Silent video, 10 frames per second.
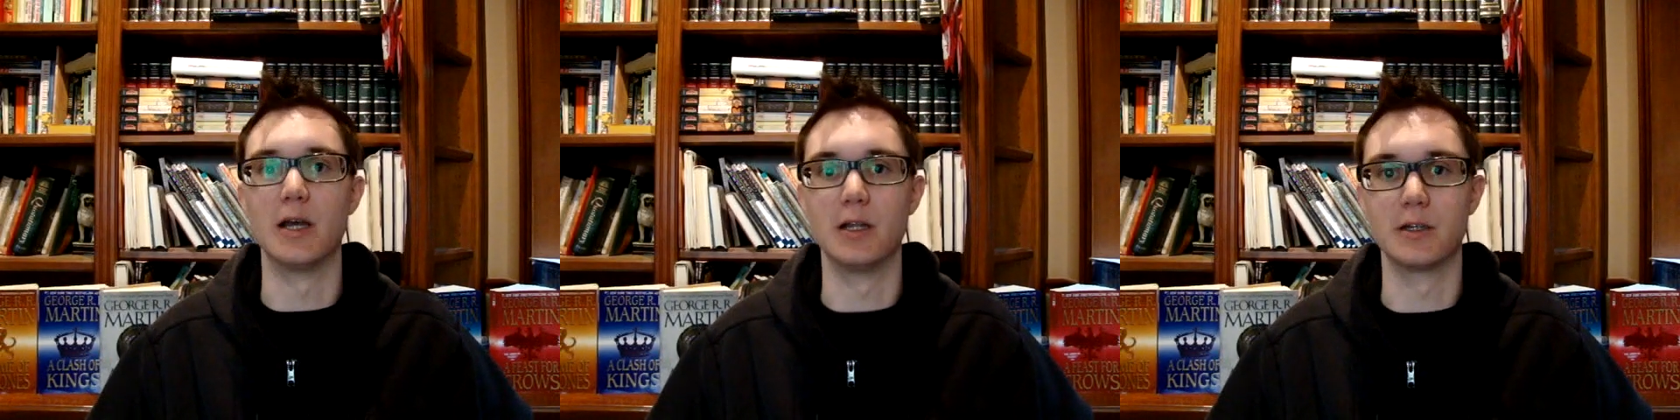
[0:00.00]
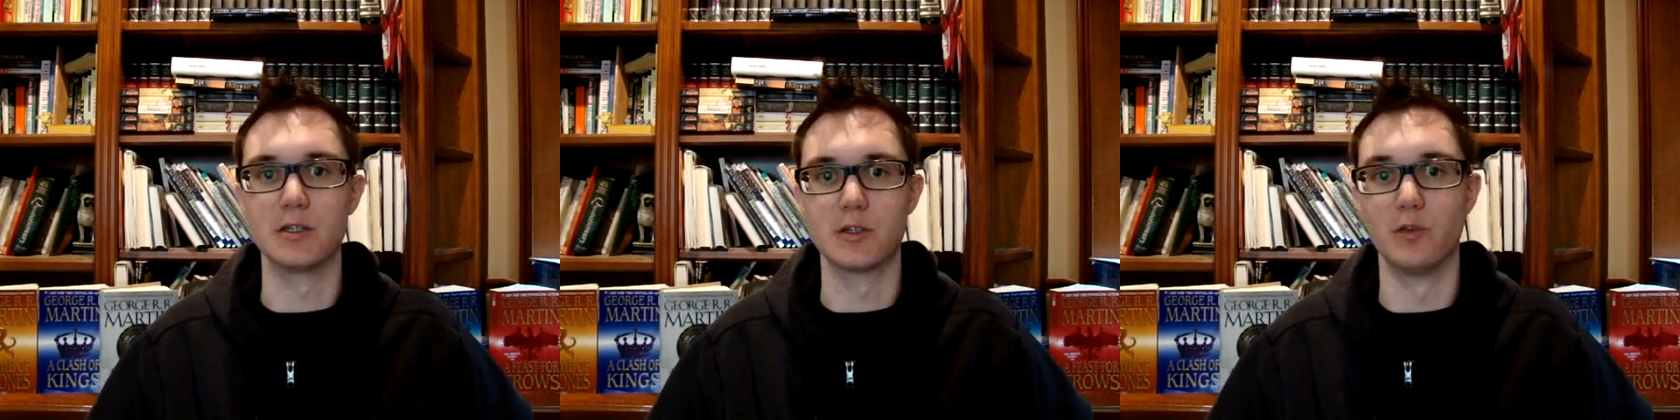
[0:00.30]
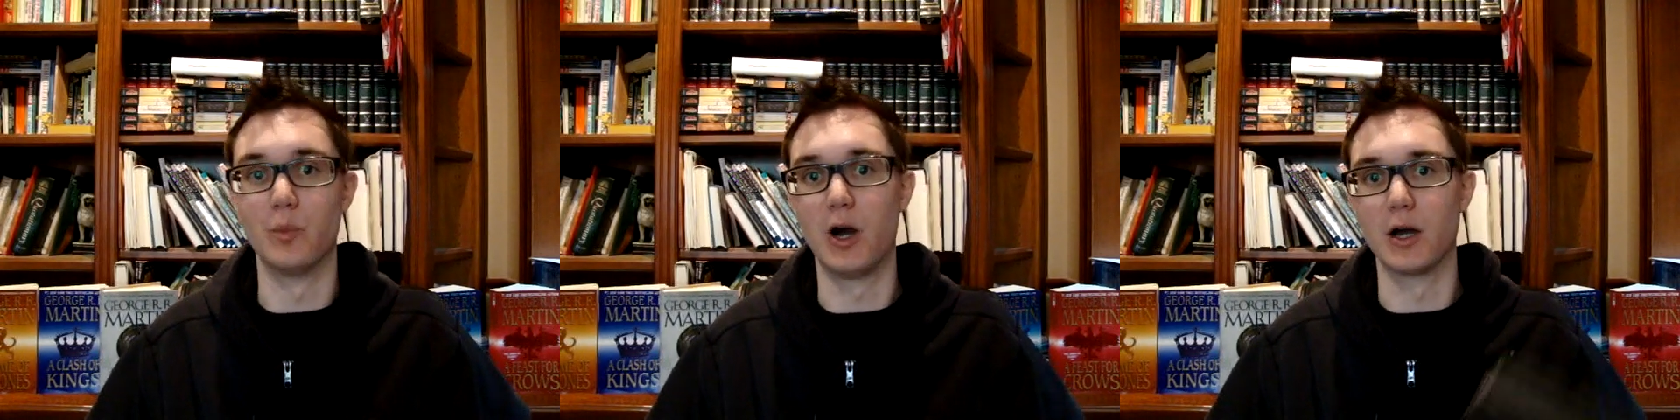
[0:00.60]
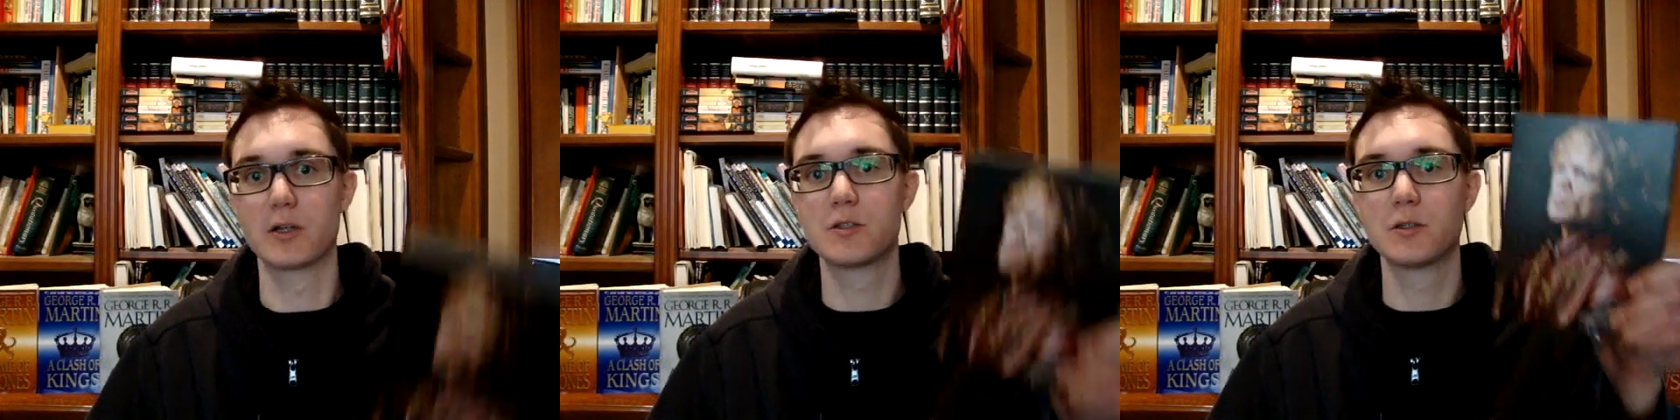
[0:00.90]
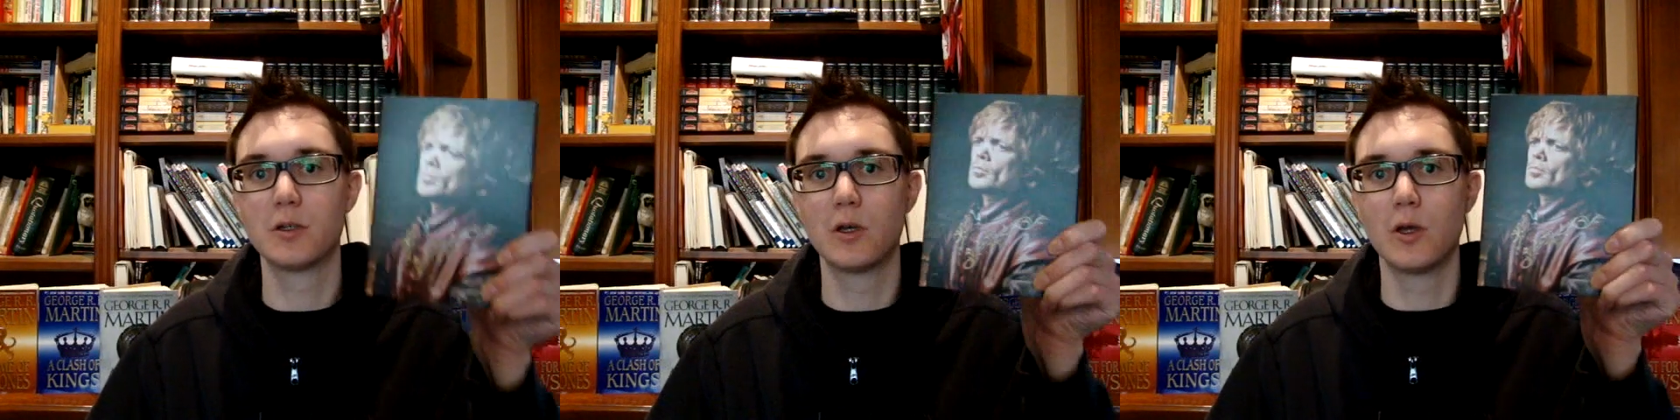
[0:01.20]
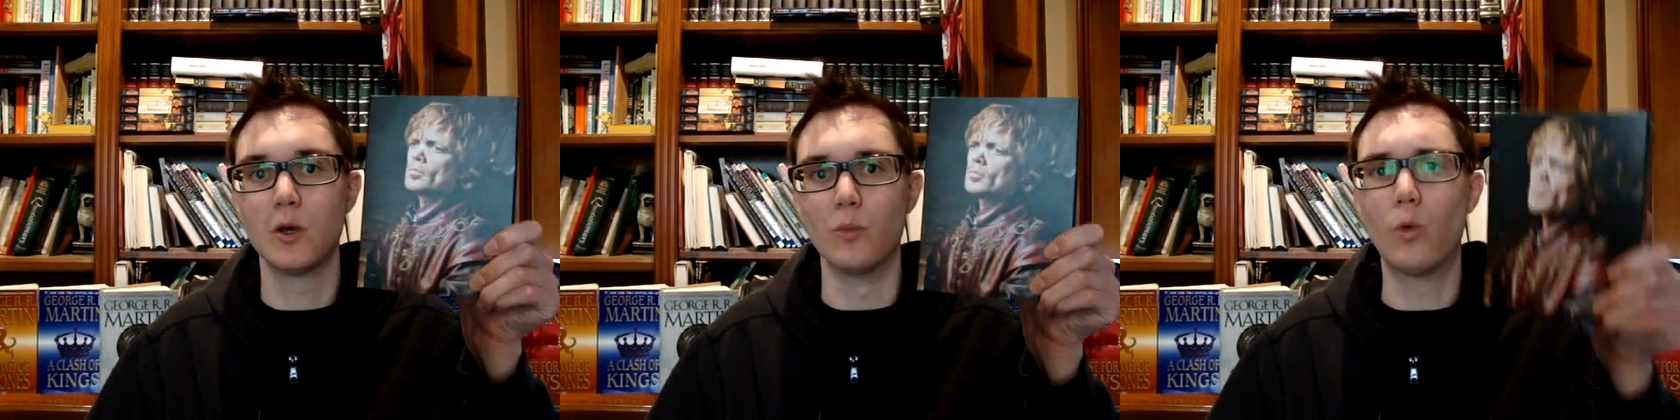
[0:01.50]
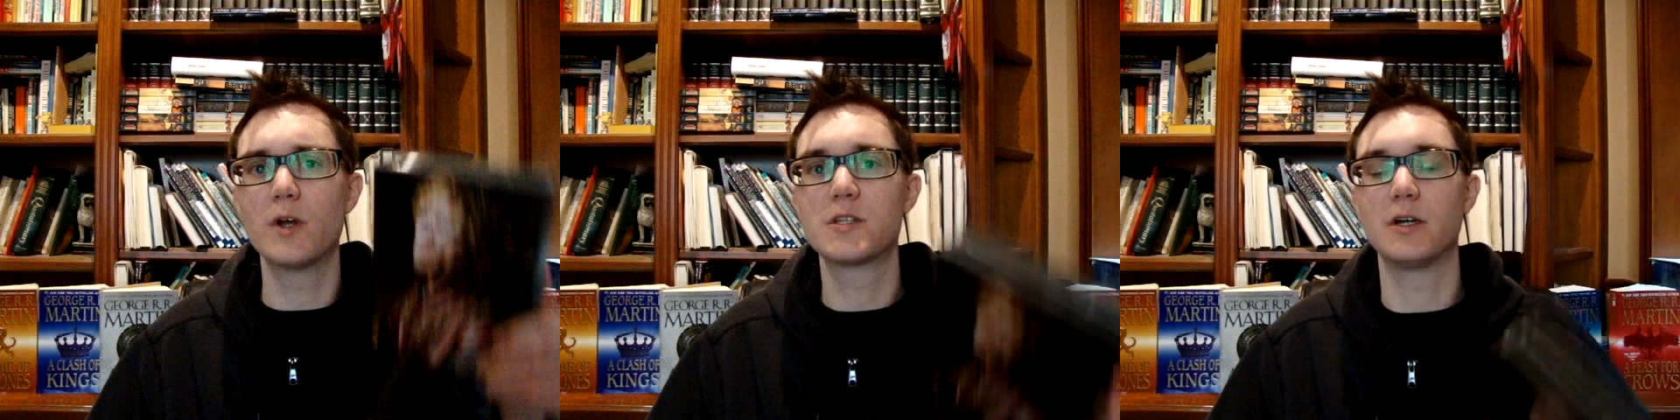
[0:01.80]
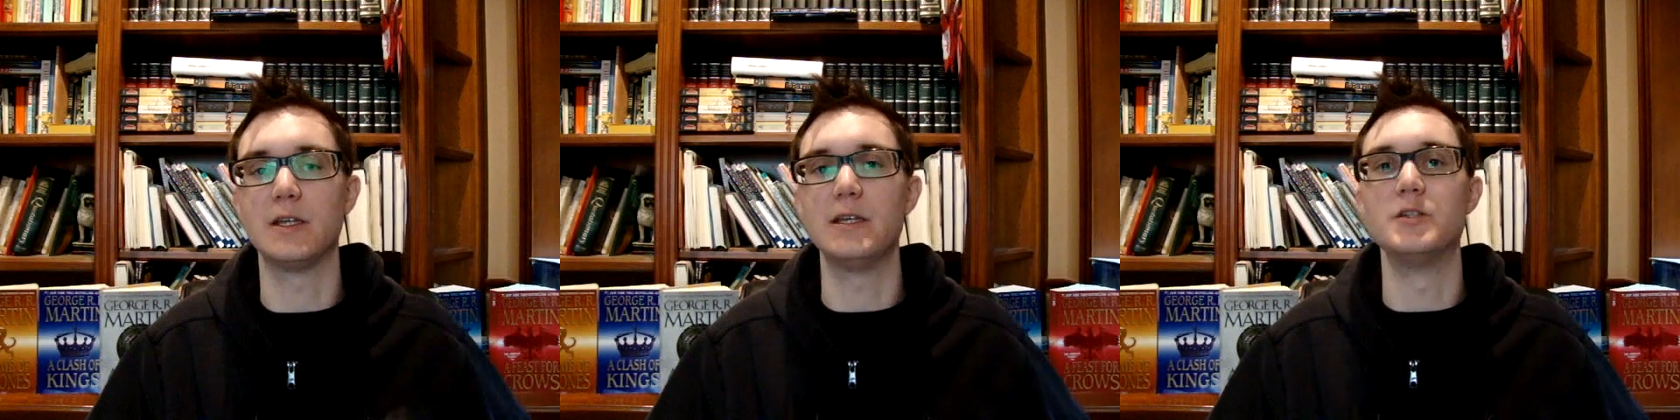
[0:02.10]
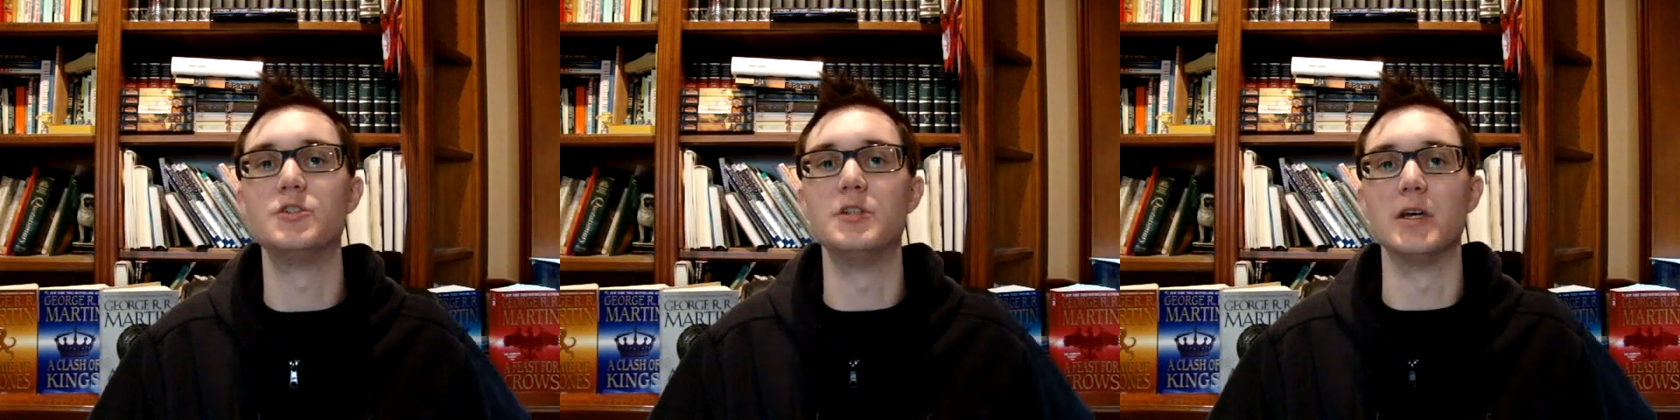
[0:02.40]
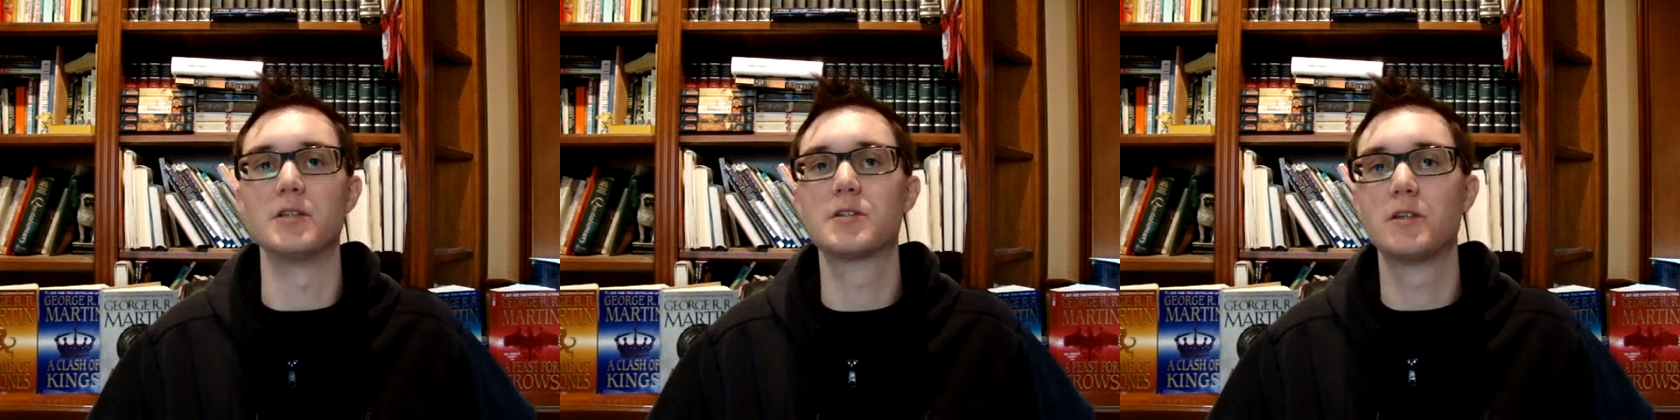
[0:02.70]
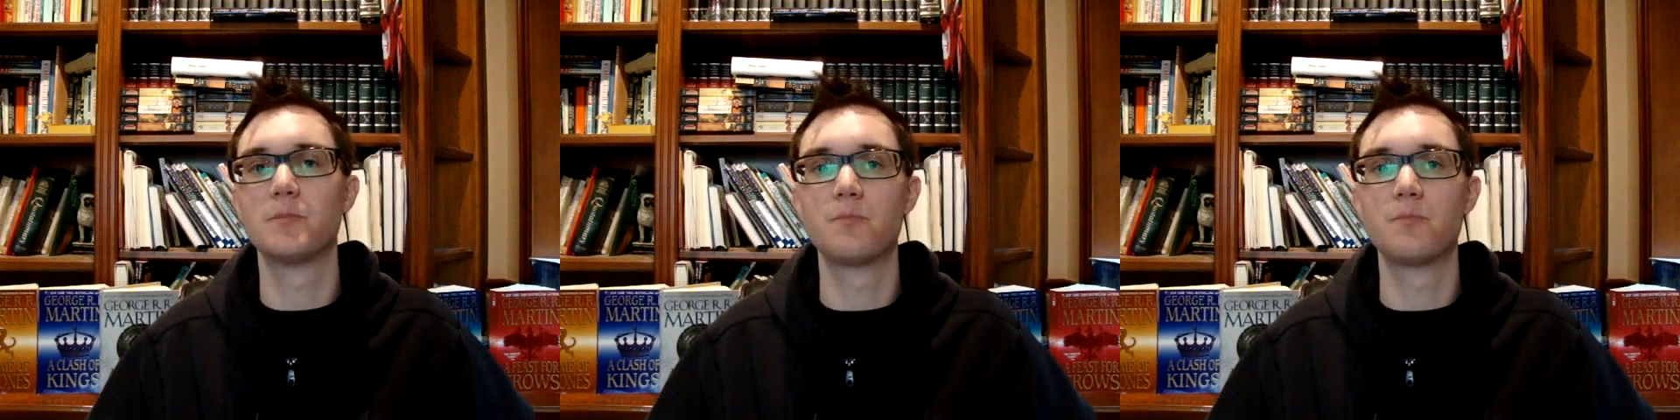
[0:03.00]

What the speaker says: elegance of the box. But what's on each disc?